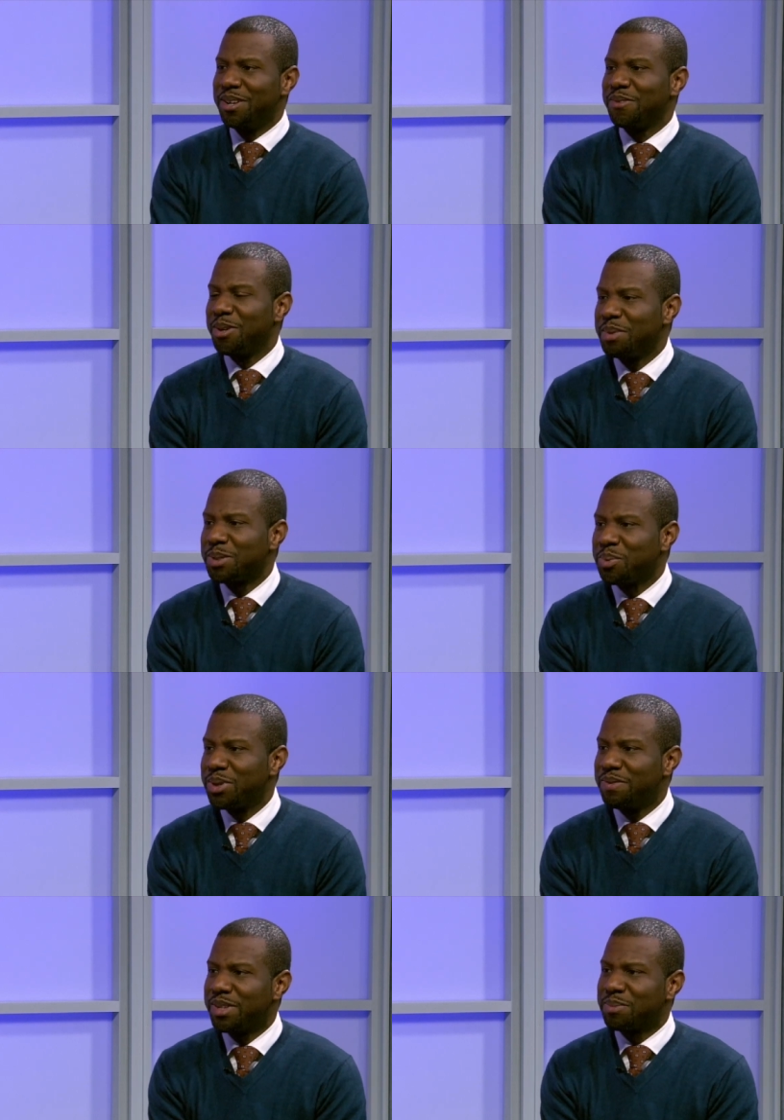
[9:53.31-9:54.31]
from his
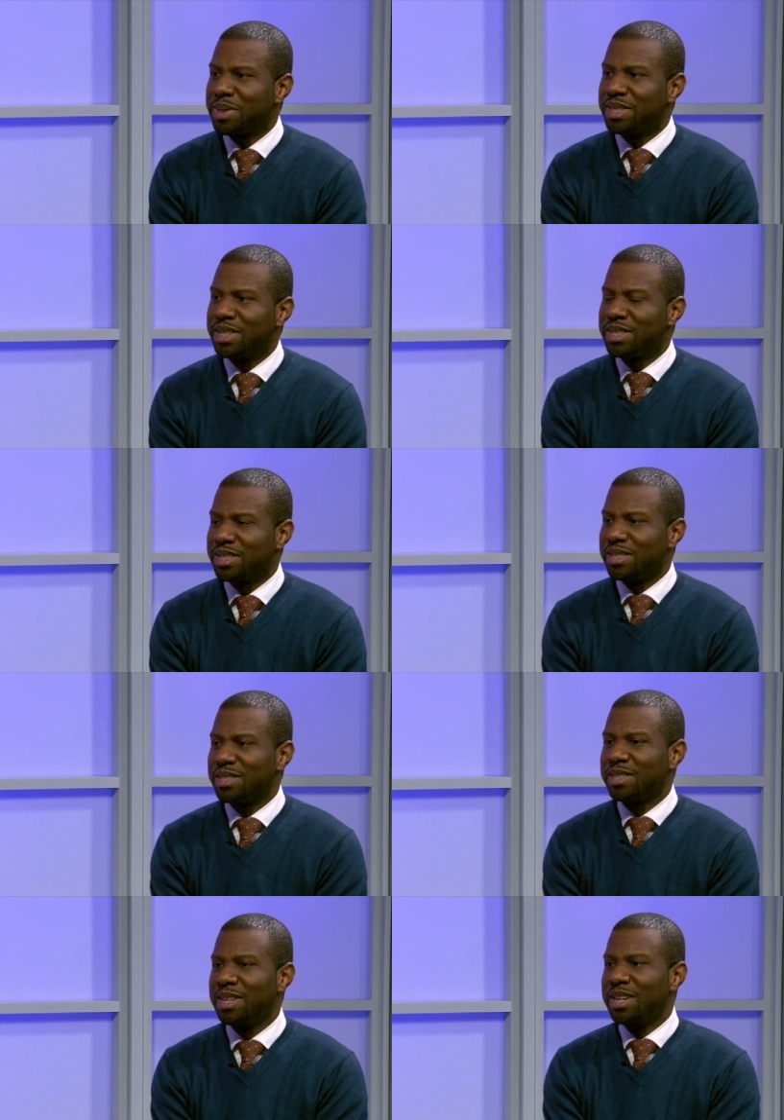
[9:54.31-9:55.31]
previous positions,